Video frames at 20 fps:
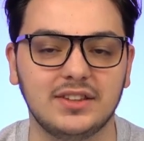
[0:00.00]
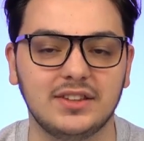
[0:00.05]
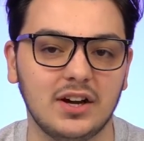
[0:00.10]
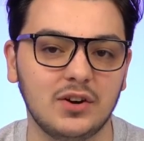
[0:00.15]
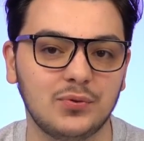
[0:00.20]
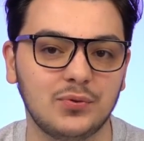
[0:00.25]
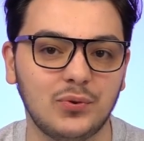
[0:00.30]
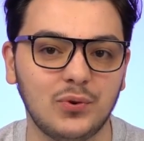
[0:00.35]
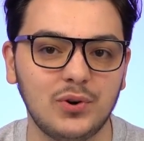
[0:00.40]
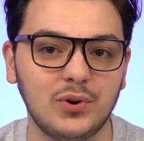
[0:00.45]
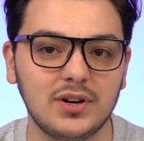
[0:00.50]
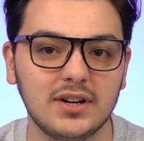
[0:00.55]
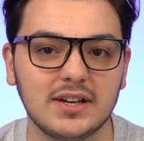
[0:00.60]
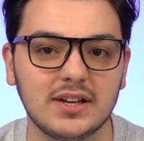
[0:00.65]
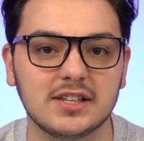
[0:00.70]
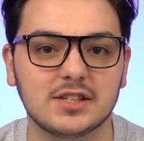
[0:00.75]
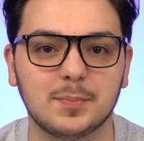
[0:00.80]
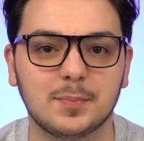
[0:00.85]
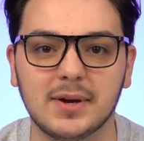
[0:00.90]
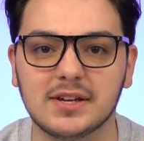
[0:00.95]
Therefore,
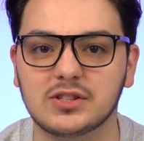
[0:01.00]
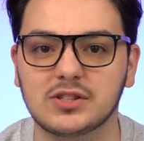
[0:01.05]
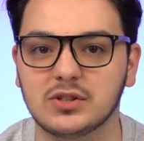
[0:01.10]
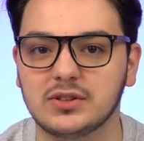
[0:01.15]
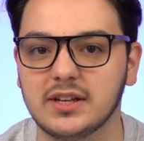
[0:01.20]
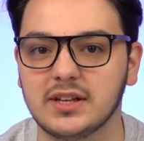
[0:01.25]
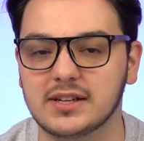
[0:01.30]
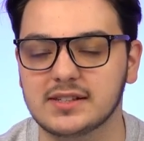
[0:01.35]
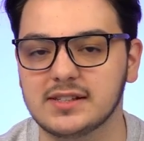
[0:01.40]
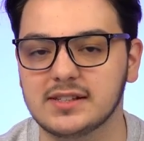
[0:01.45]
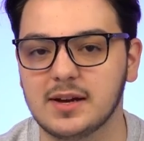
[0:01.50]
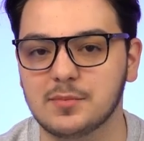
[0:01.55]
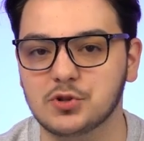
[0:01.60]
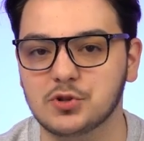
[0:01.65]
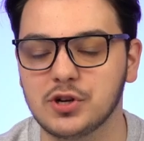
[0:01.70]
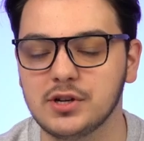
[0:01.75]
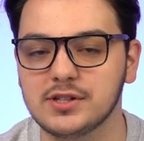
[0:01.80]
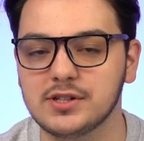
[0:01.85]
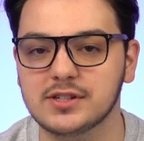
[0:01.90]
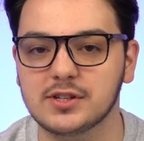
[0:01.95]
it's best to take
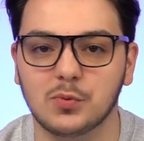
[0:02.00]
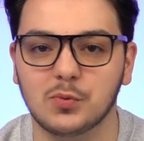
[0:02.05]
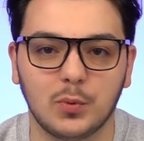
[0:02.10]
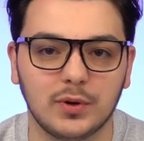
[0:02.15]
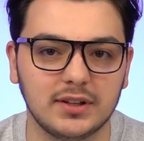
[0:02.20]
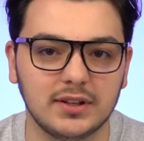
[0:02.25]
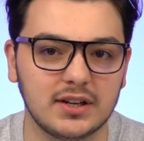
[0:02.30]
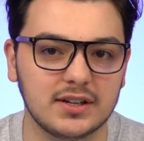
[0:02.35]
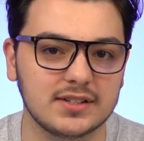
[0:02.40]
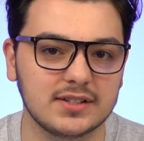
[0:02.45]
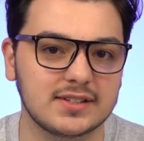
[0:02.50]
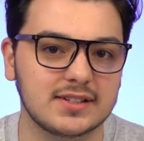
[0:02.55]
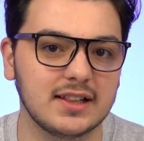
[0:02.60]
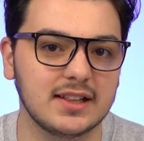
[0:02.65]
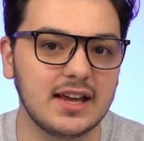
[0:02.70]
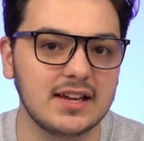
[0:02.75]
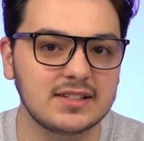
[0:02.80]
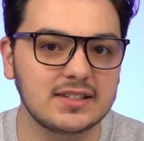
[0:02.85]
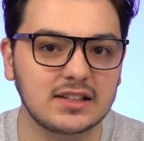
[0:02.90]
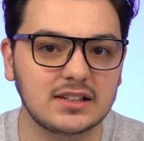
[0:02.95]
snapshots when there is
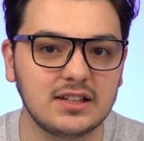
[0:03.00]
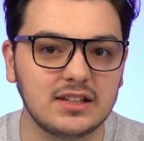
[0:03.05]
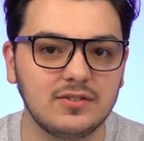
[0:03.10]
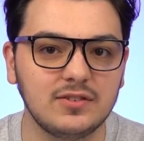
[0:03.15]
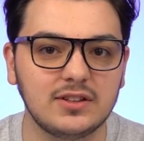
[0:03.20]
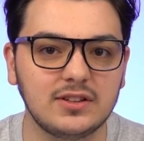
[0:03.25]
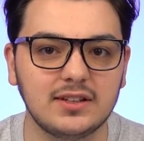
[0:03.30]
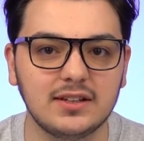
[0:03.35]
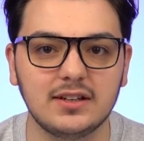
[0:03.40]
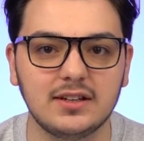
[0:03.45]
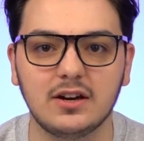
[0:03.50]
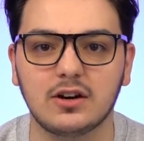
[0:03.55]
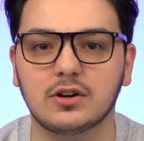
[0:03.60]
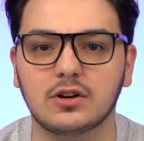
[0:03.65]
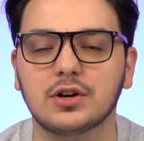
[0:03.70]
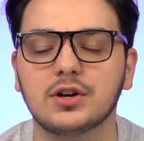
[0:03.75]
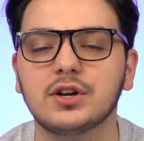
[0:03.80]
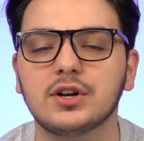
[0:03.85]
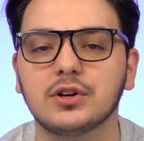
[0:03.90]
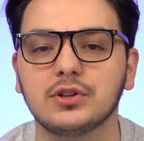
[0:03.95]
less activity
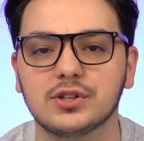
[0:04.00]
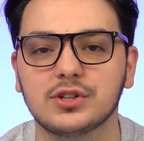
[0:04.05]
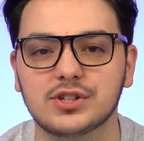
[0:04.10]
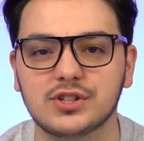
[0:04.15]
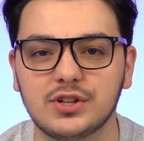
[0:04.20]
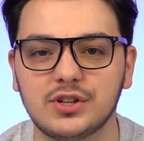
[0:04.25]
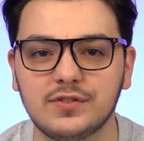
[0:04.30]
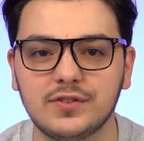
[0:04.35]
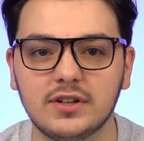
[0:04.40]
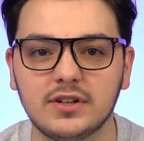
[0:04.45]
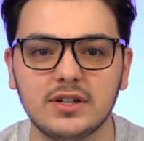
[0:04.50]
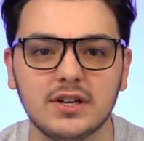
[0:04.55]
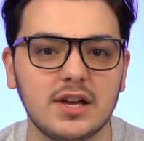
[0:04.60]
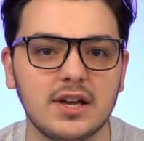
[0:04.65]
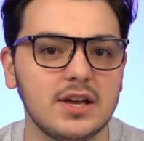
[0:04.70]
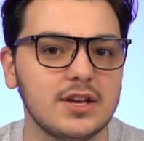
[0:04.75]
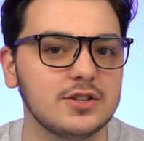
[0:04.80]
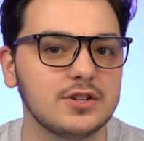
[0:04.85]
occurring on the server